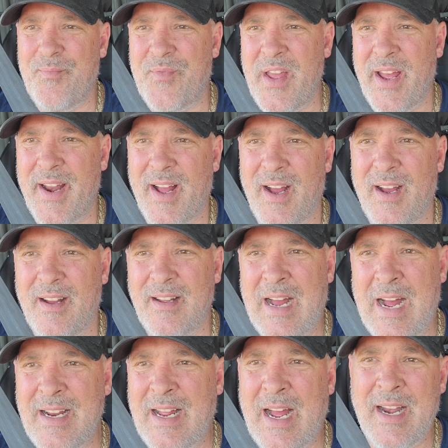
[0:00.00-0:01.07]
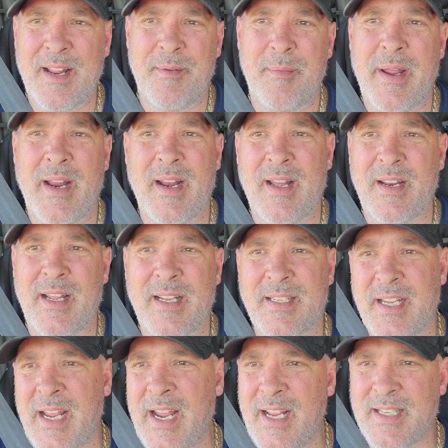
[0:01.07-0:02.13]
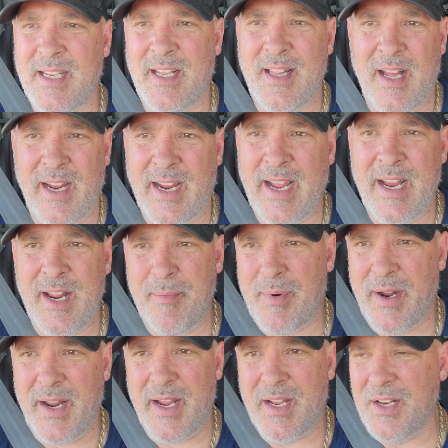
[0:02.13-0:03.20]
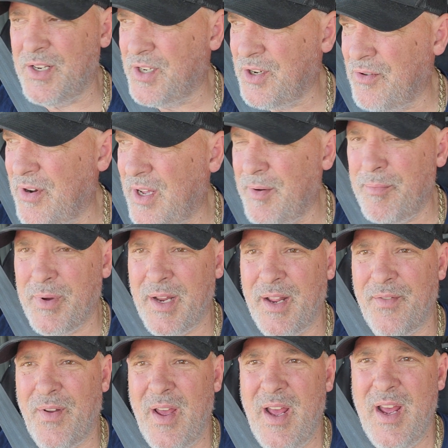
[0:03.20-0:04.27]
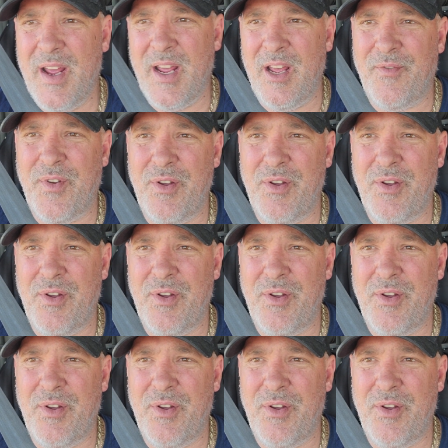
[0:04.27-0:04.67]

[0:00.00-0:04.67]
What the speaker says: that I didn't mean that it's easy, like anybody can do it, but if